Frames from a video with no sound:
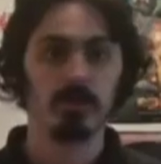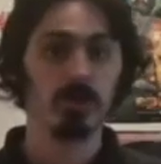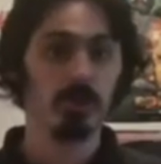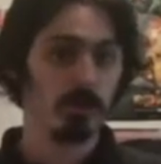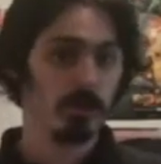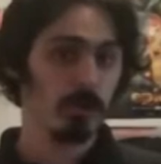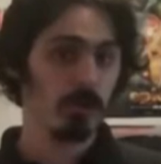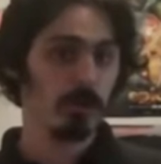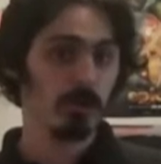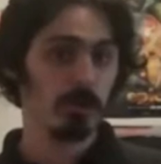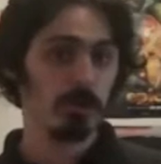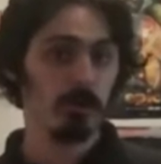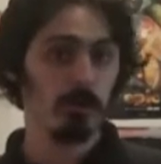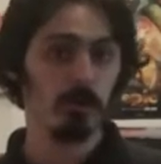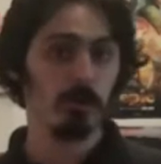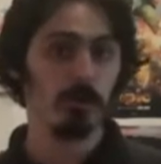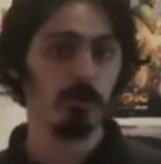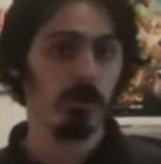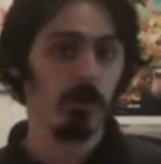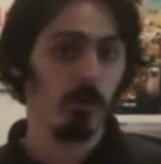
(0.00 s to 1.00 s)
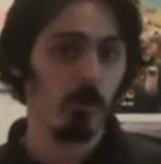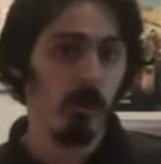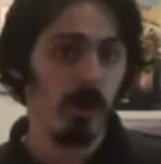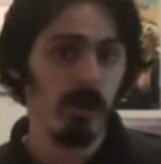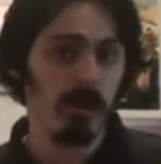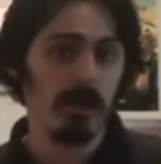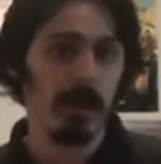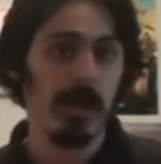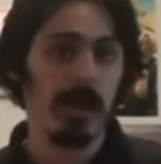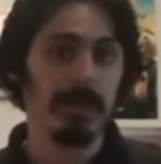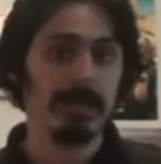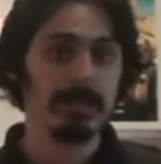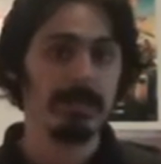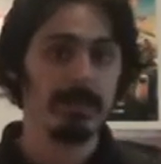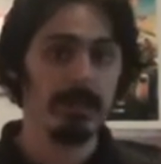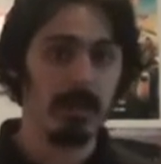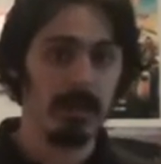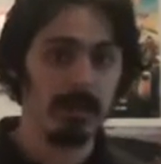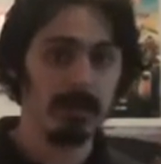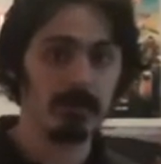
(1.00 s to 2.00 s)
To conclude, while I
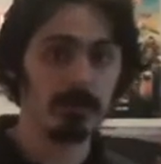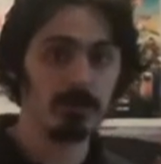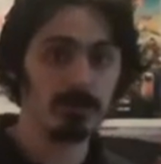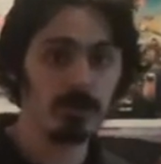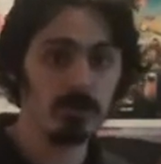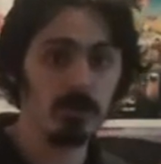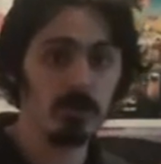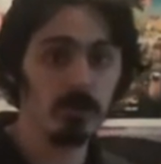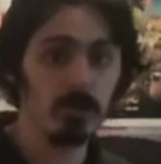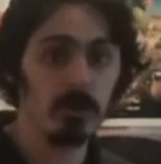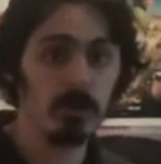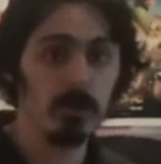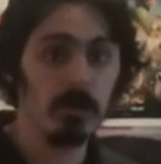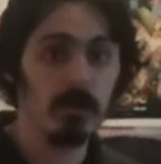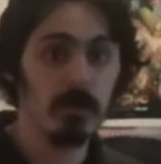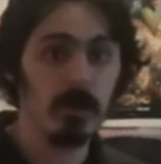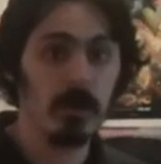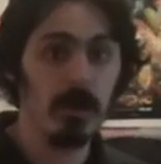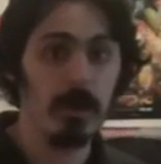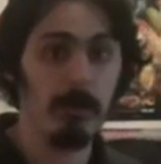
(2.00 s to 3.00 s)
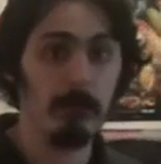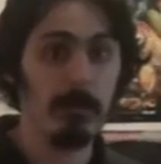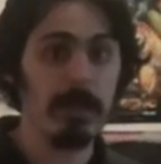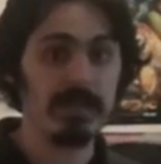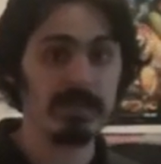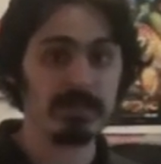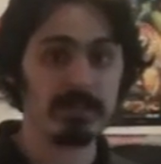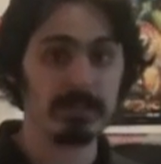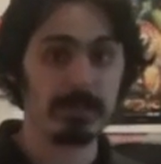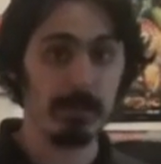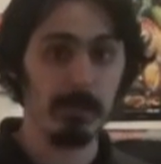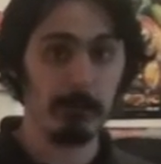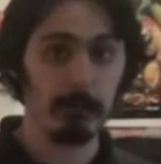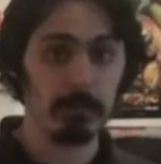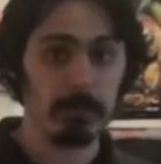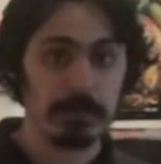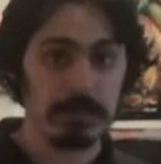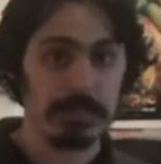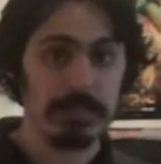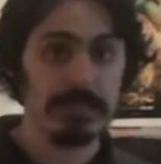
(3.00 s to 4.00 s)
like Dune, it makes
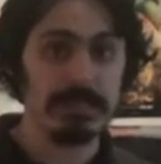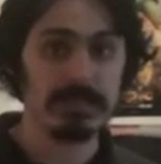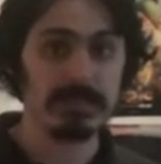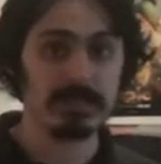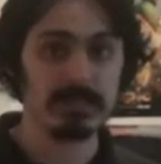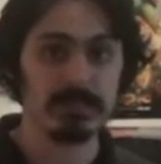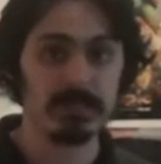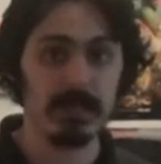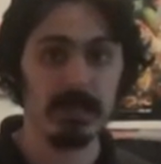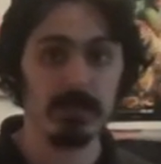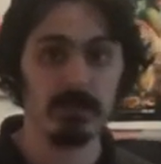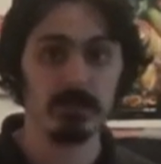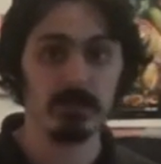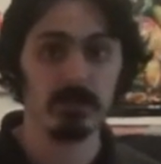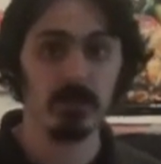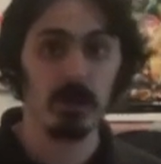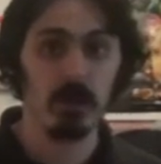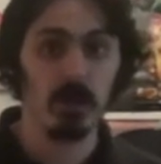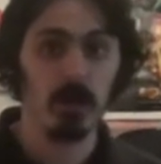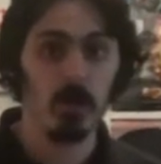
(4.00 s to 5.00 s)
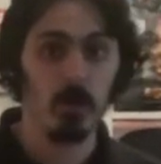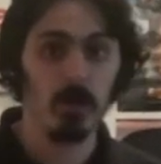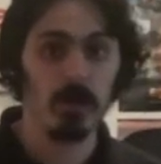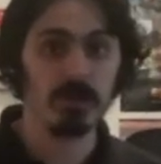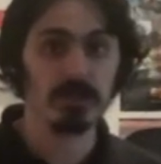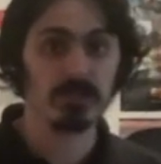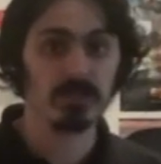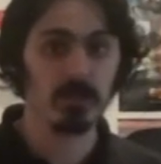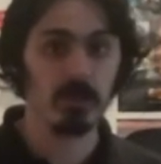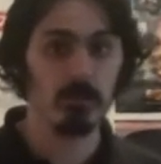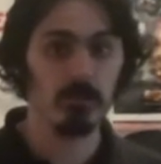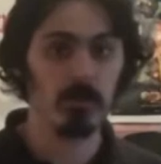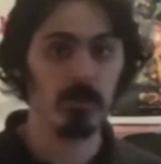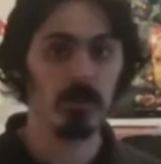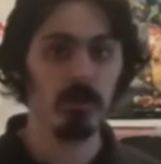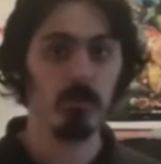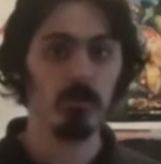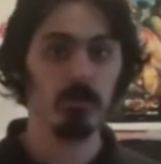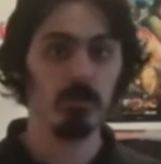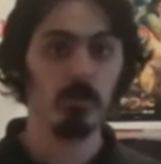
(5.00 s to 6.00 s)
complete sense why
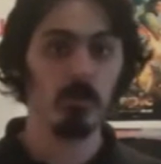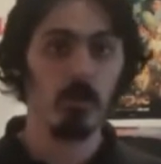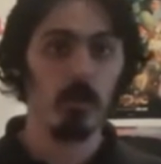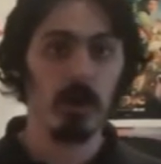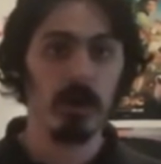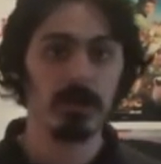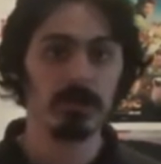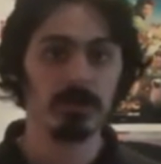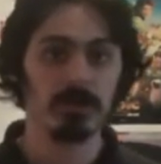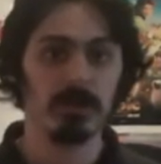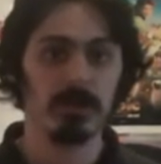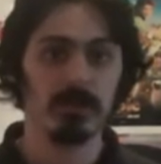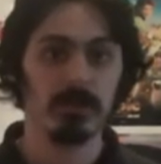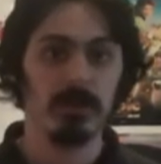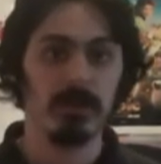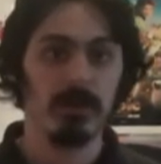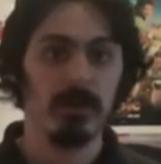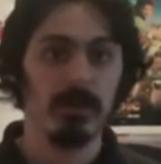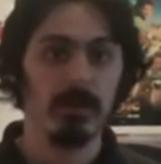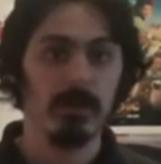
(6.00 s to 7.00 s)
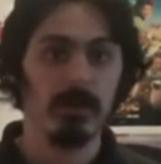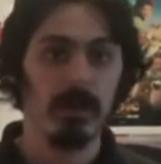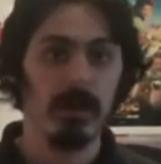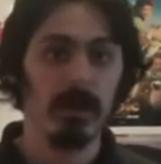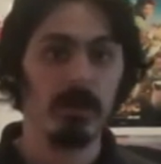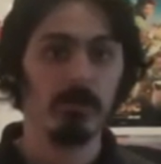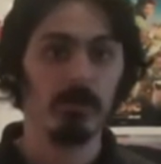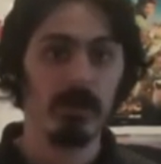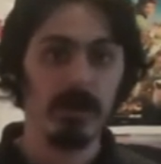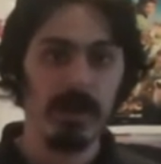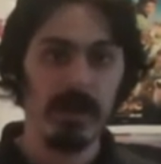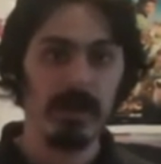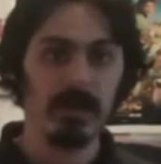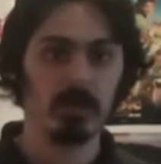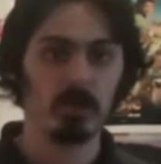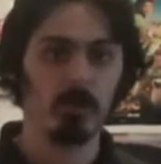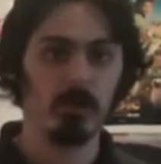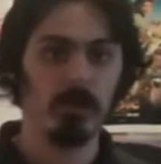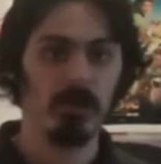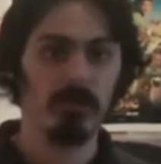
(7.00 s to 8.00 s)
somebody would watch it and
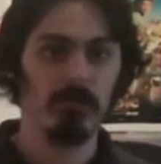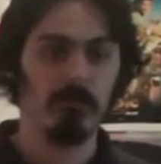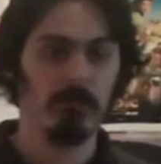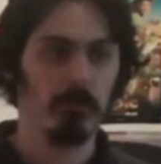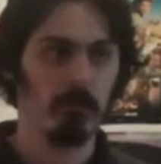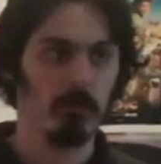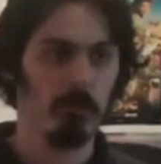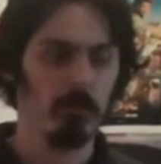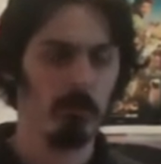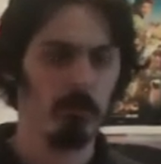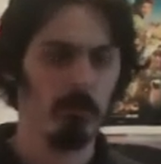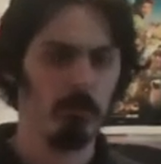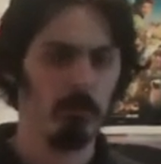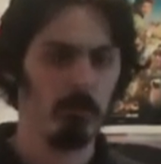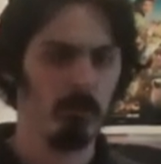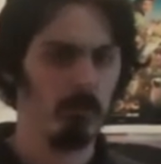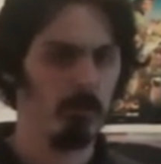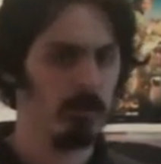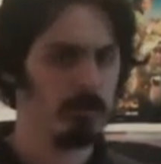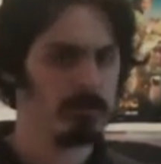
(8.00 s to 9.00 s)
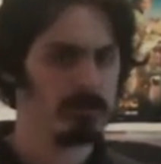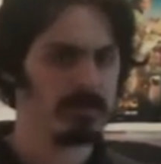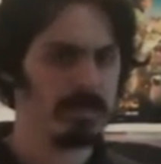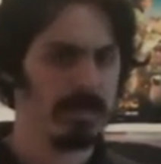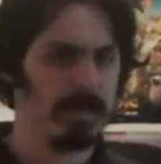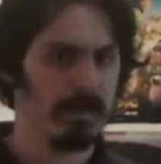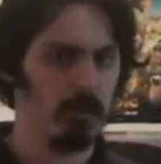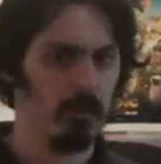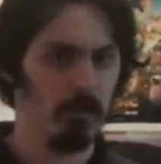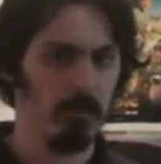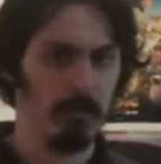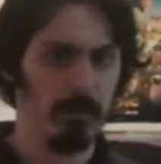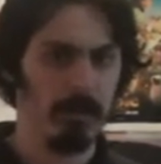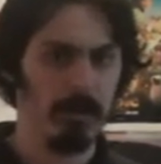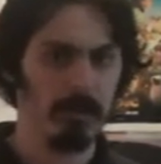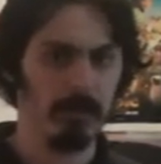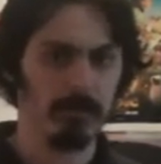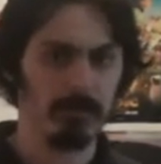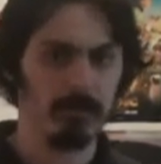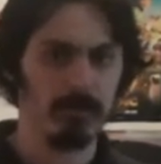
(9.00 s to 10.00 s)
react with, what was that all
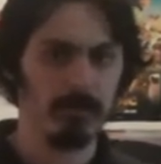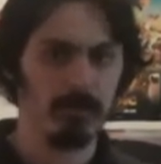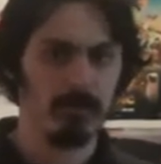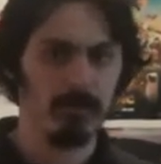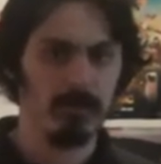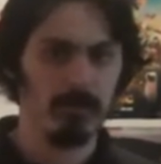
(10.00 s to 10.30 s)
about?